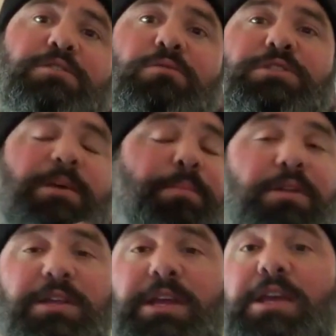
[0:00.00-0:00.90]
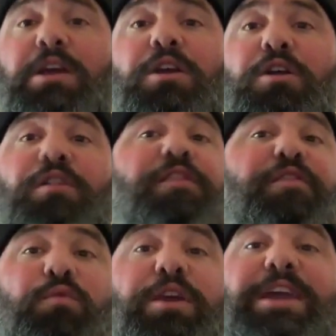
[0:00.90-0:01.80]
So typically
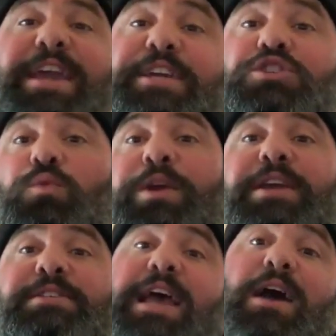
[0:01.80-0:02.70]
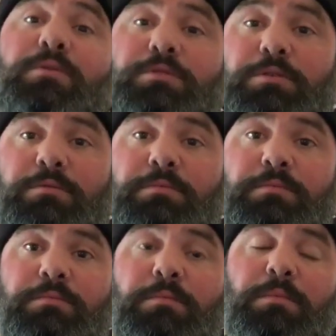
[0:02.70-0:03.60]
3-ish weeks out
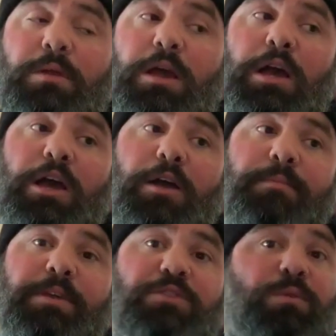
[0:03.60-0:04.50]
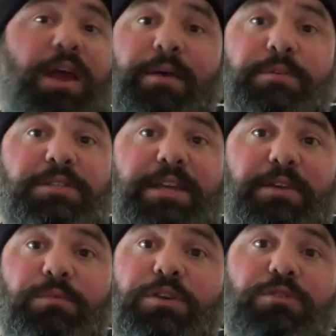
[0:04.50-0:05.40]
is what I would say. We